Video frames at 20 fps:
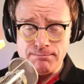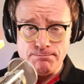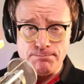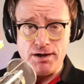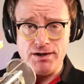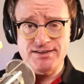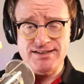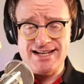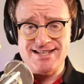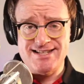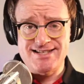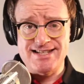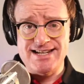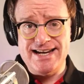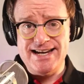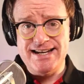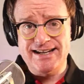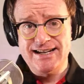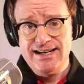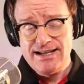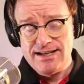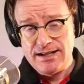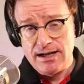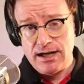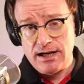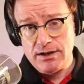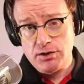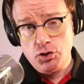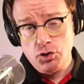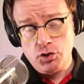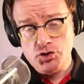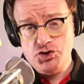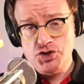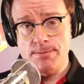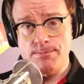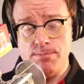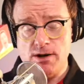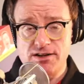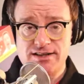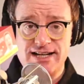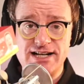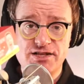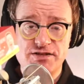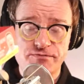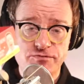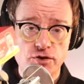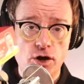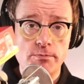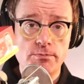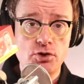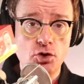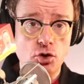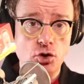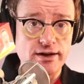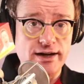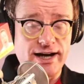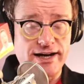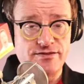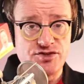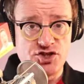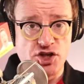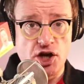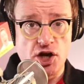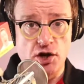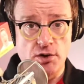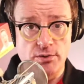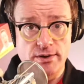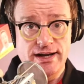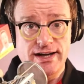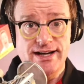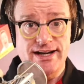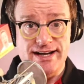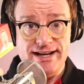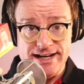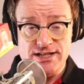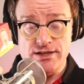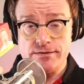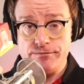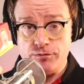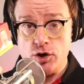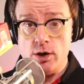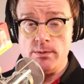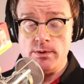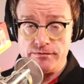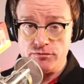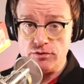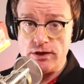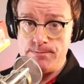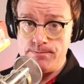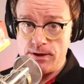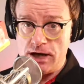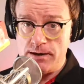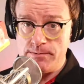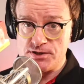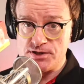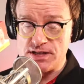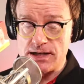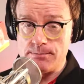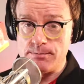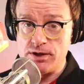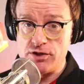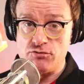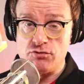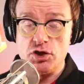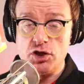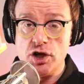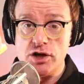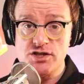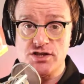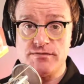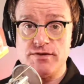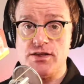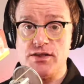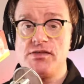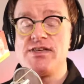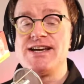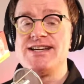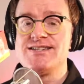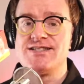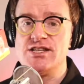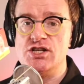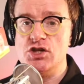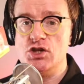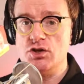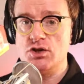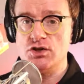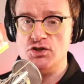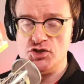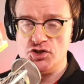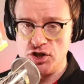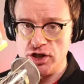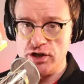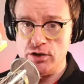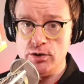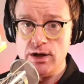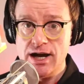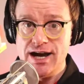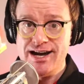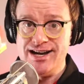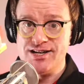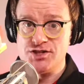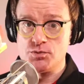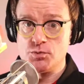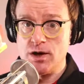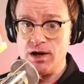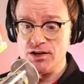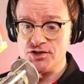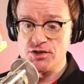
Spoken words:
podcasting, launching a podcast from your live show is a form of repurposing, but there are loads of other things that you can do as well.